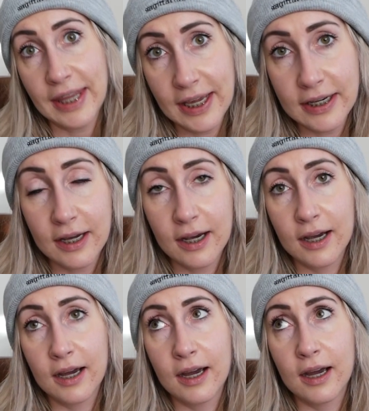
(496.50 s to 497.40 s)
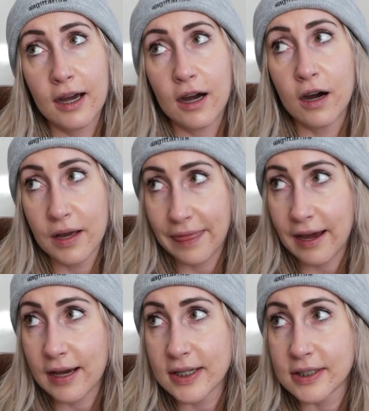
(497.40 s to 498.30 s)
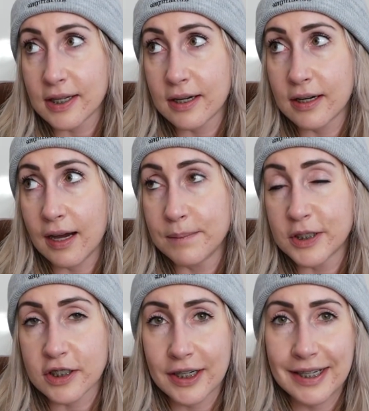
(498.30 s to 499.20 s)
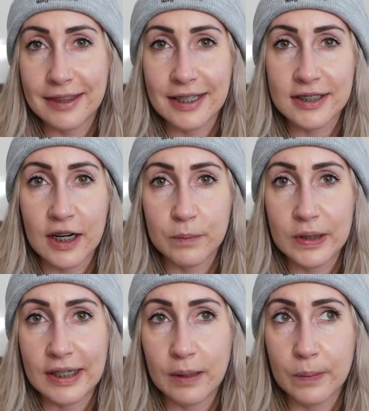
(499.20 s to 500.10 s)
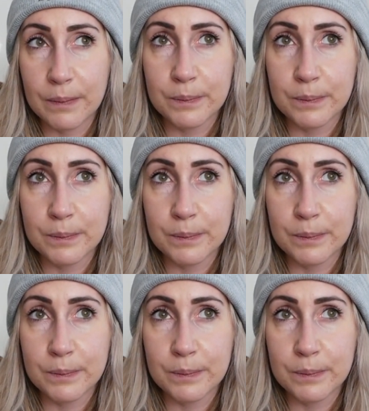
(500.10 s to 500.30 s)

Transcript: then on that, I'm just not eating things that I wouldn't eat with